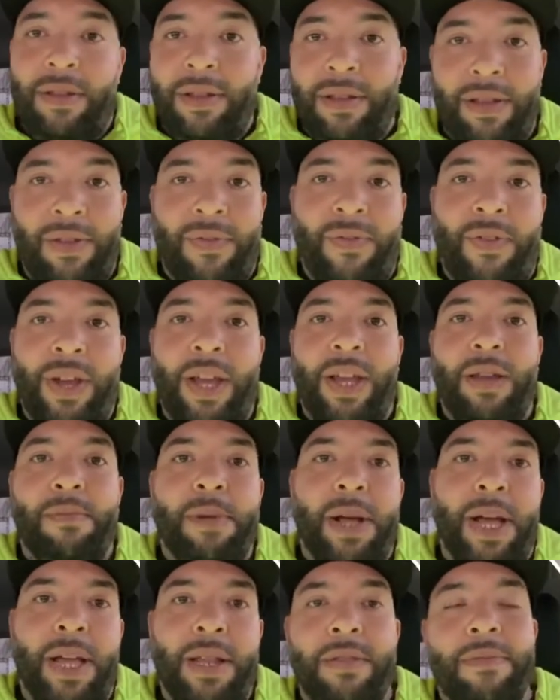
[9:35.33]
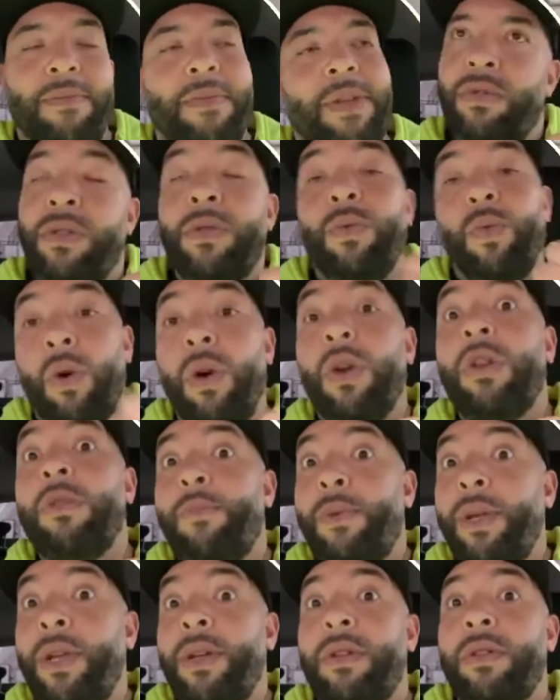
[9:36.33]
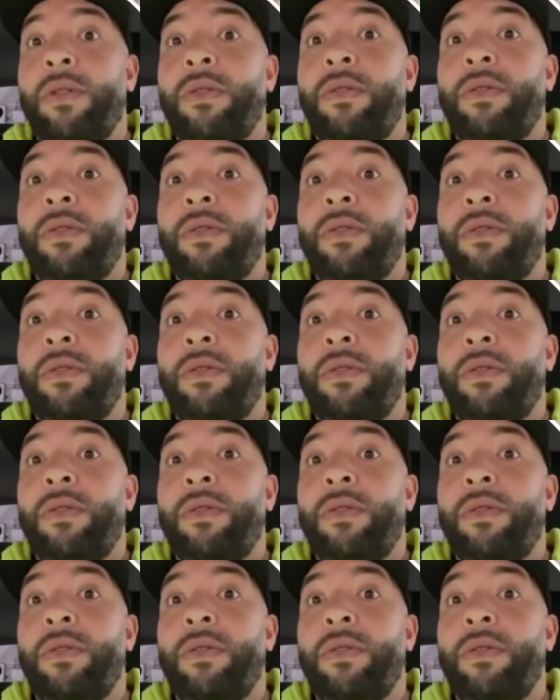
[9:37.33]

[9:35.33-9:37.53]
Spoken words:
forget about it. The water bill,